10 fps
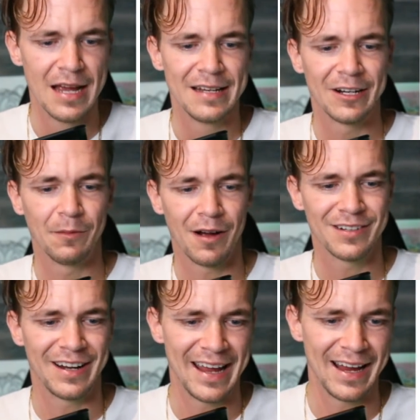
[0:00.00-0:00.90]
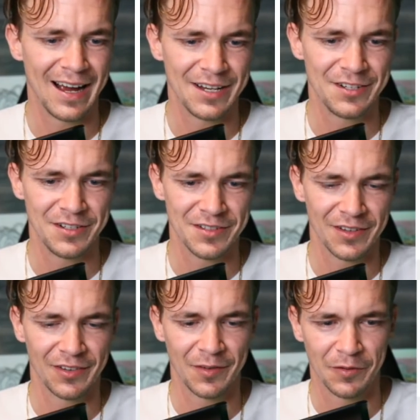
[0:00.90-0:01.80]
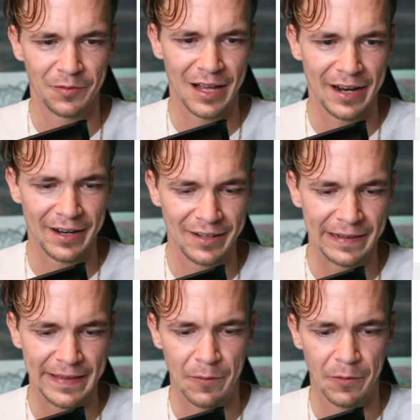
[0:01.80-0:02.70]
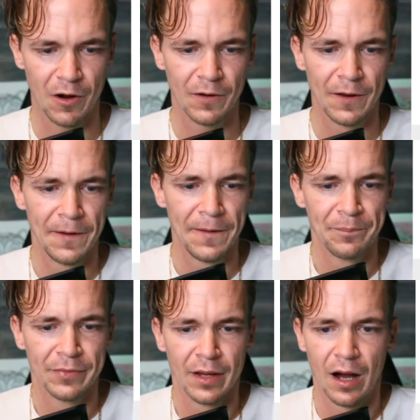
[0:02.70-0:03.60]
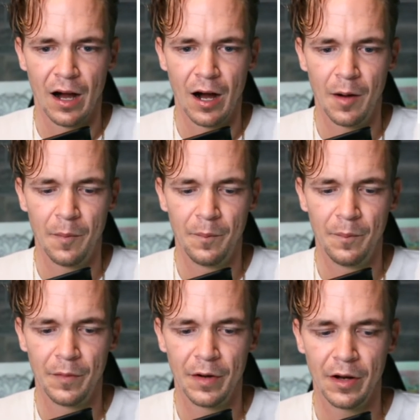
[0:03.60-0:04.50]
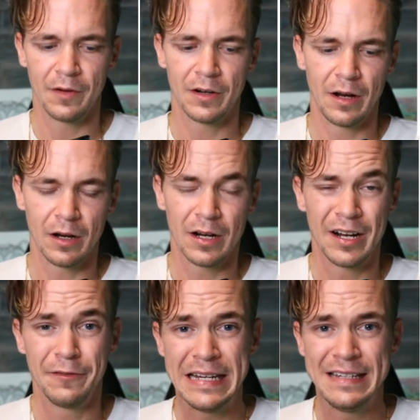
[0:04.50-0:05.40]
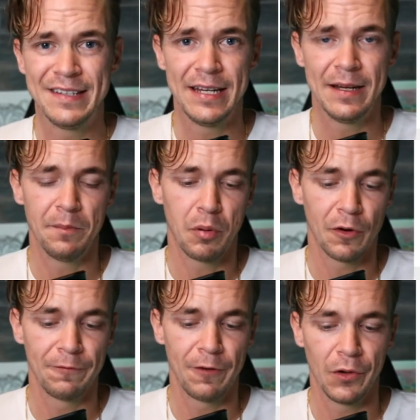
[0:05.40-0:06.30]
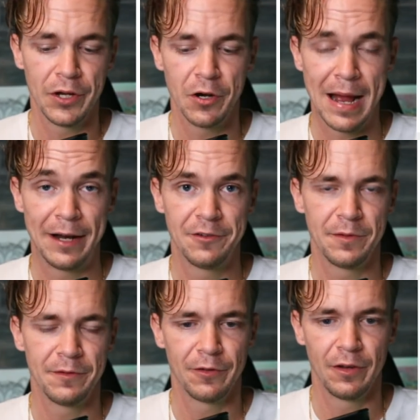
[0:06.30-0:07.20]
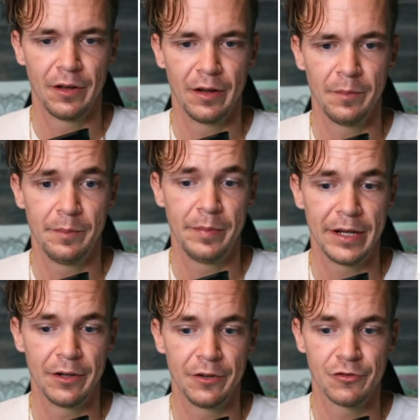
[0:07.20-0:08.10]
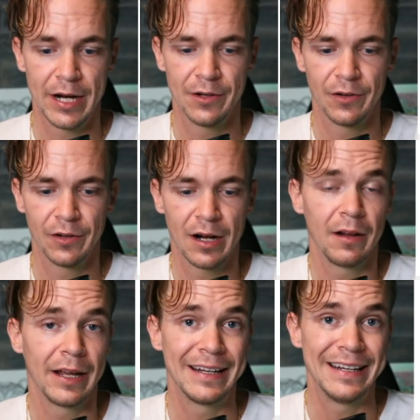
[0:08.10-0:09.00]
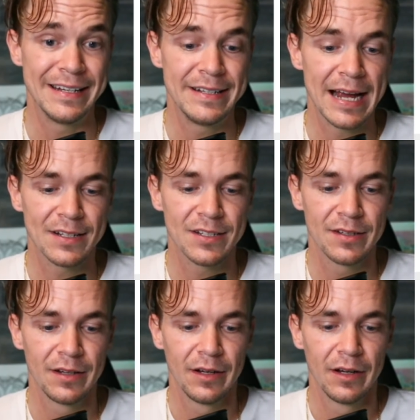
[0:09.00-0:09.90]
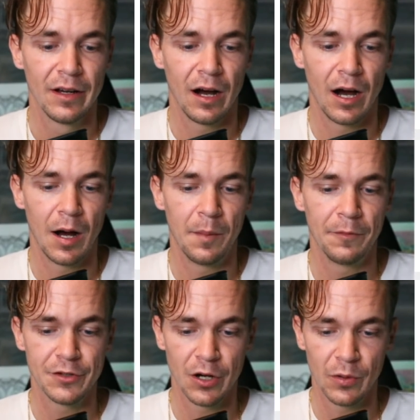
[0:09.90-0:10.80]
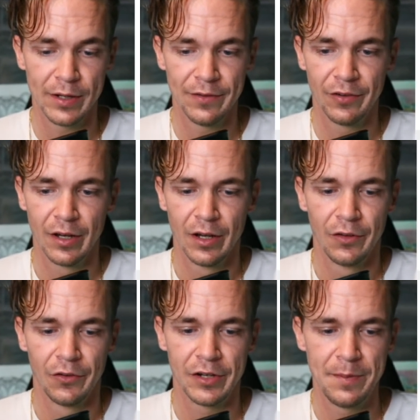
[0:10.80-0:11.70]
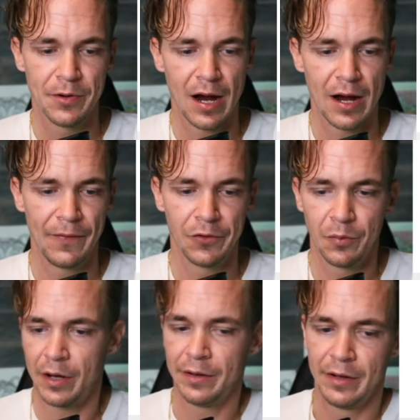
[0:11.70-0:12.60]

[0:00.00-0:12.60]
Terrablock.ai. Jesus, I would have glad I didn't get that one wrong. Kind of easy portfolio management for the beginner trader, like an index for tokens. So keep your eye on this one.